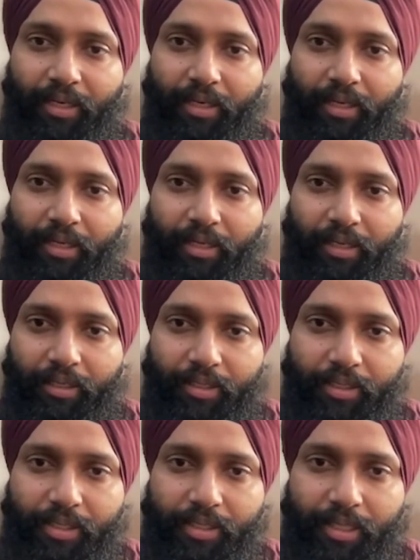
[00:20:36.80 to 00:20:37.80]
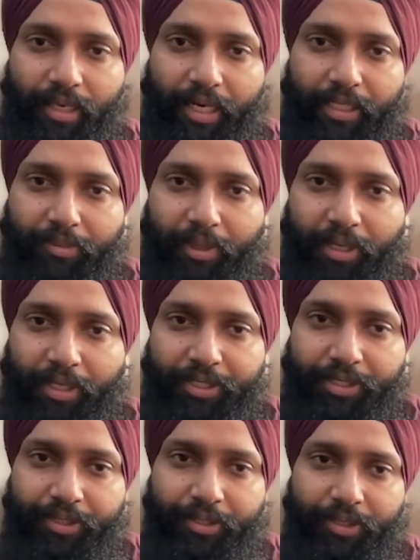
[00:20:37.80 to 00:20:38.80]
that this is an
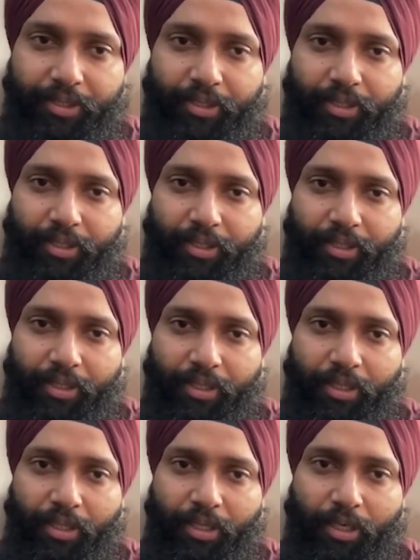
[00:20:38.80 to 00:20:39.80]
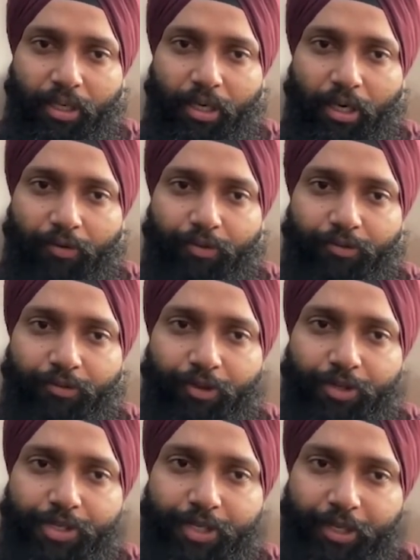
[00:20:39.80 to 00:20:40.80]
explanation of the
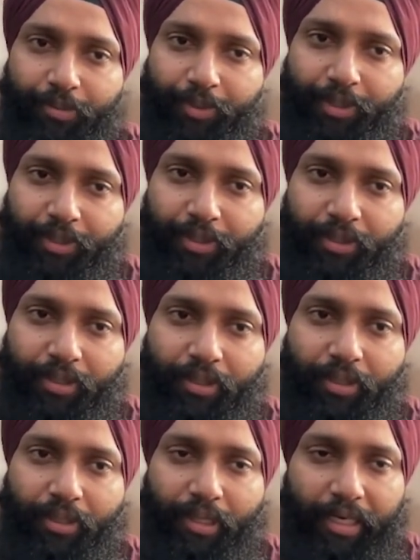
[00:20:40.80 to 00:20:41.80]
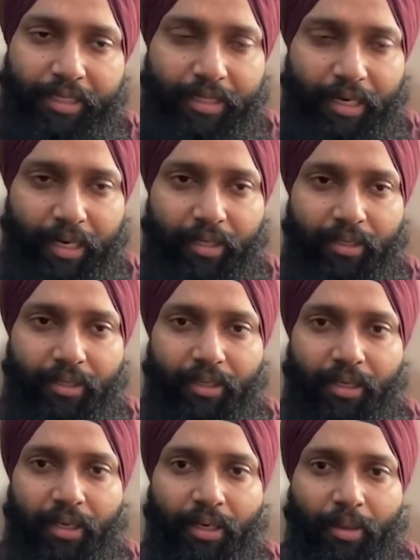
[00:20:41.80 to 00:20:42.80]
first statement. That's right.
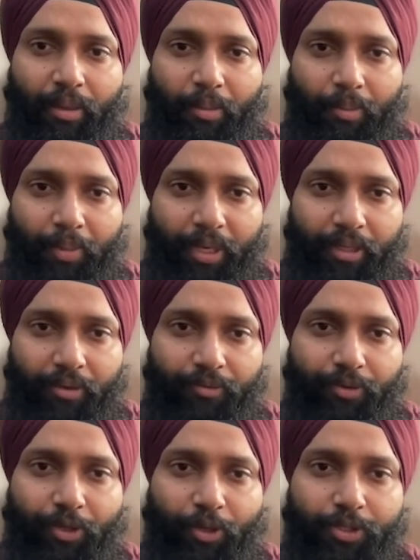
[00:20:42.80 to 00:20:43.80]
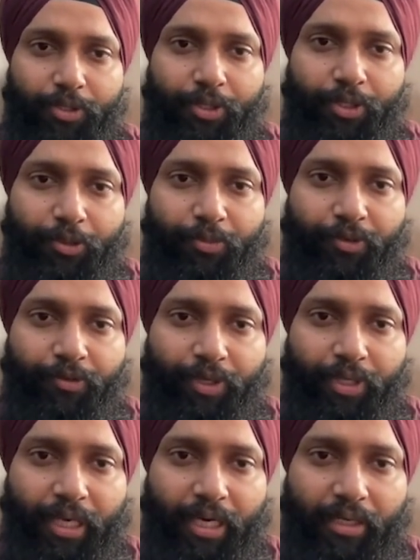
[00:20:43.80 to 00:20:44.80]
But we also need to be aware
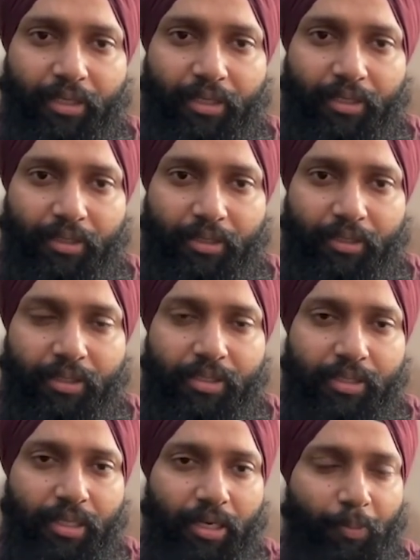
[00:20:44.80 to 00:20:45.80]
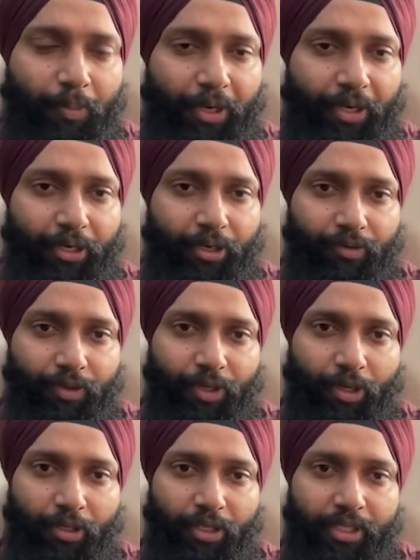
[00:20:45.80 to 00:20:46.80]
that this is an opinion of the
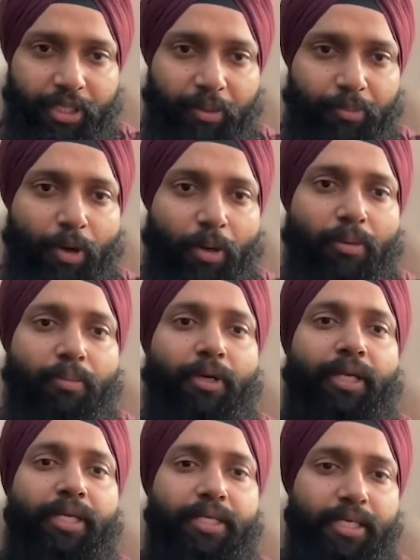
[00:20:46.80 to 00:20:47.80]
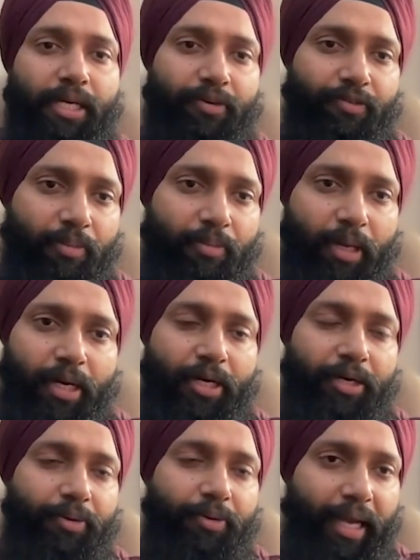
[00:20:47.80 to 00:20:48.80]
author. It's saying probably result from
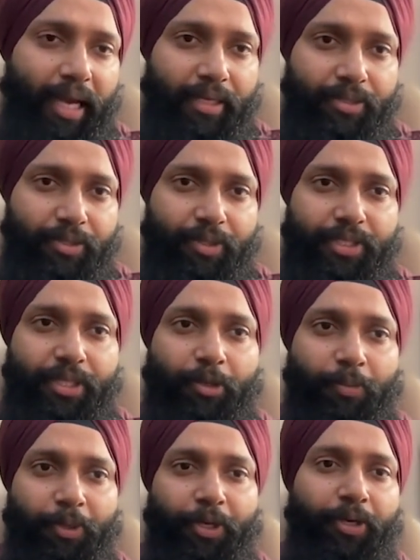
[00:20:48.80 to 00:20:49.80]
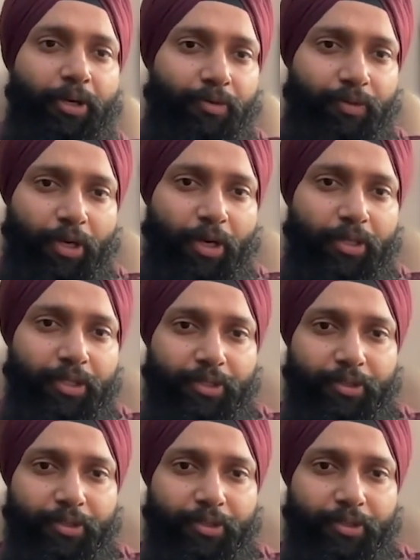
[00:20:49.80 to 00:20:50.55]
leaded to gas. So it's an opinion of the author,